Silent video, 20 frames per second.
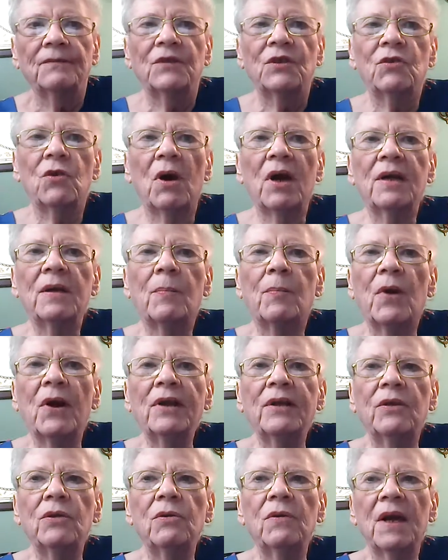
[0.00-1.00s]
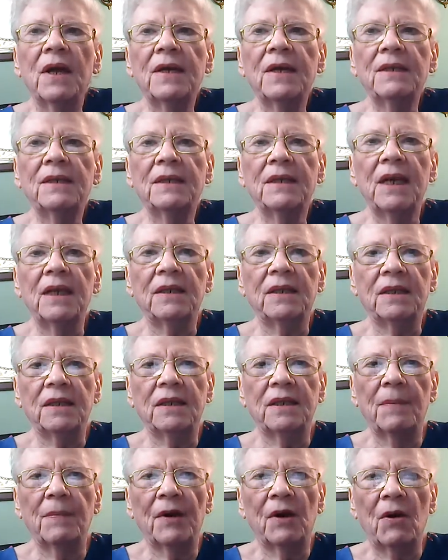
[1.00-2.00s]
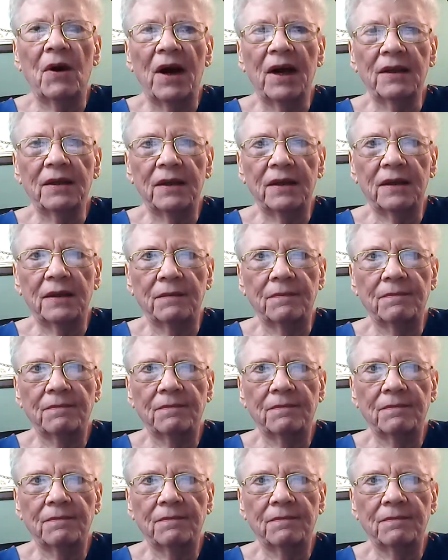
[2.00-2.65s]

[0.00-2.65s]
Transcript: Trying to break the United States Democrats.